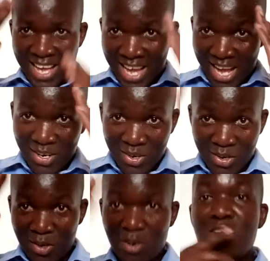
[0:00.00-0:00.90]

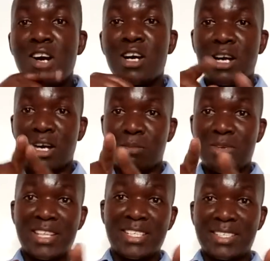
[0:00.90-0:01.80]
Hello,
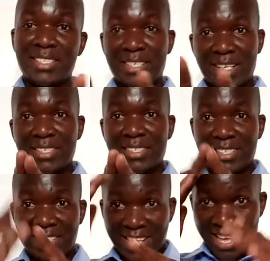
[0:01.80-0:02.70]
brothers and sisters.
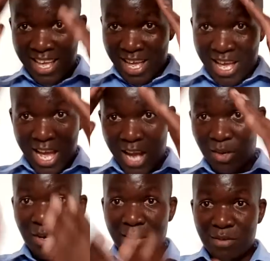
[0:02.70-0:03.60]

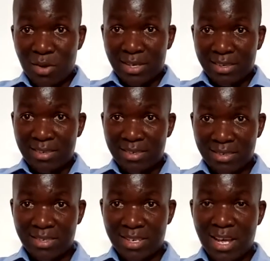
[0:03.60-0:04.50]
Hello, everyone.
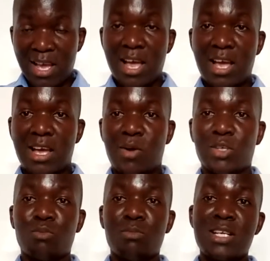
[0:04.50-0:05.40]
I want
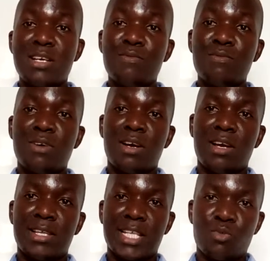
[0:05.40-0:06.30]
to believe
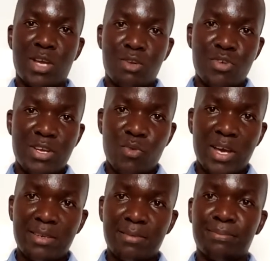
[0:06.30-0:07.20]
that we are doing
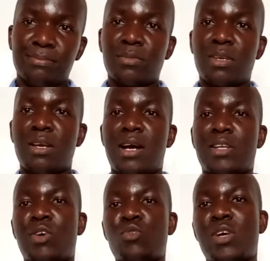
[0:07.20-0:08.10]
well, and I
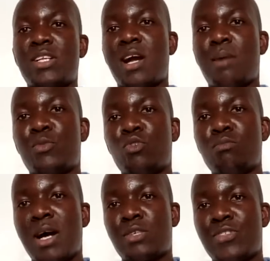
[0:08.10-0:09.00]
want to welcome you
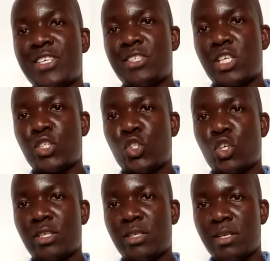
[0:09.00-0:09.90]
back to this
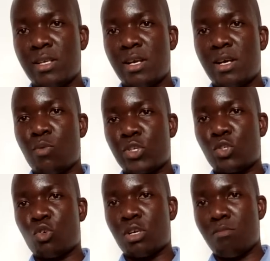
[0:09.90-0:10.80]
session, which is
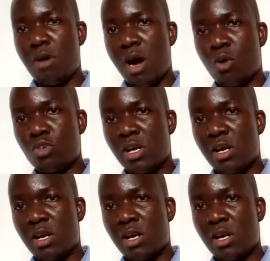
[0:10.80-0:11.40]
all about